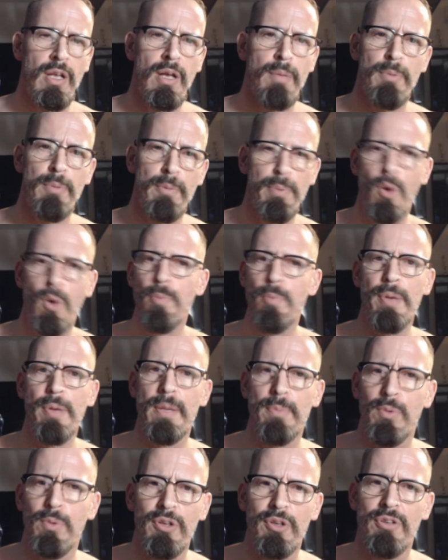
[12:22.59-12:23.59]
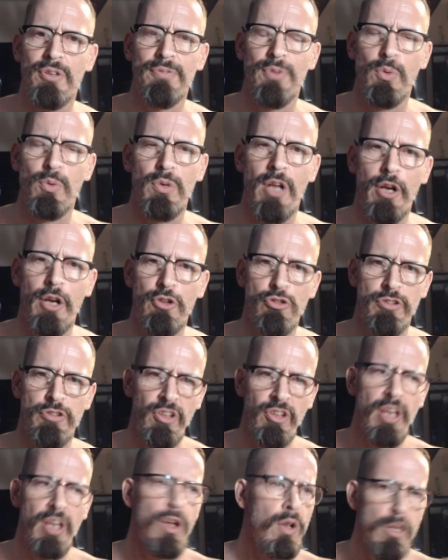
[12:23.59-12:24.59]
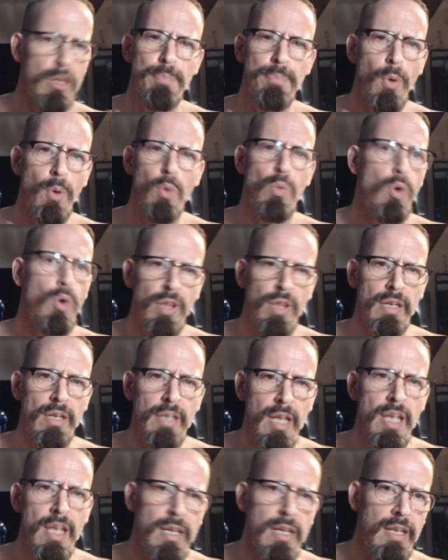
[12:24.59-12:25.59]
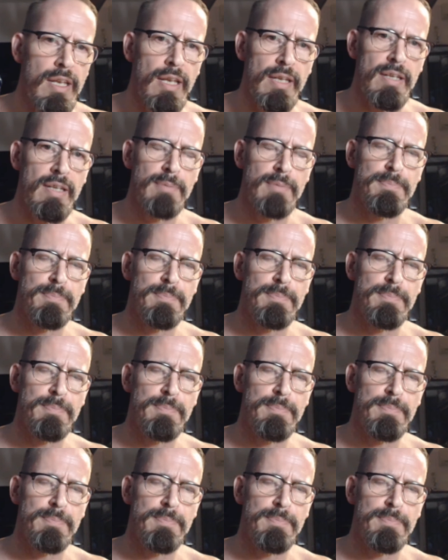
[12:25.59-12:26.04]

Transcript: But poor people couldn't afford luxuries. They only bought what they needed.